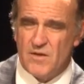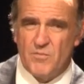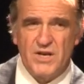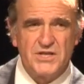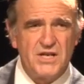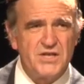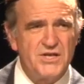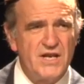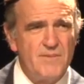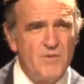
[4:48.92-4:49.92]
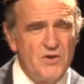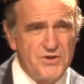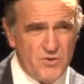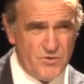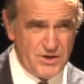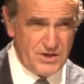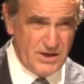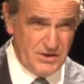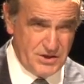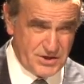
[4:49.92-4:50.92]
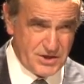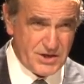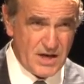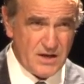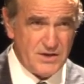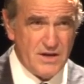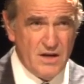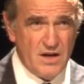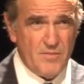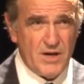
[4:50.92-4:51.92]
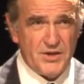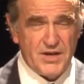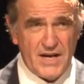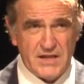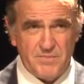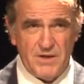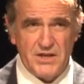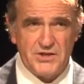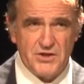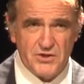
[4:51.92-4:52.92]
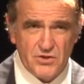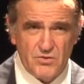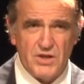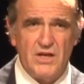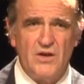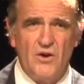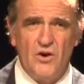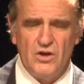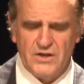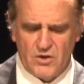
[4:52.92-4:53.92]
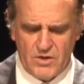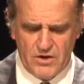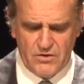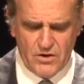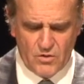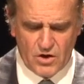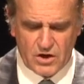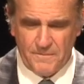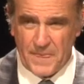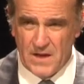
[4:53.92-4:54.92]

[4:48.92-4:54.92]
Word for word: But as I said, I'm also going to tell you just a second about the Aspen Institute and all in Greater New York.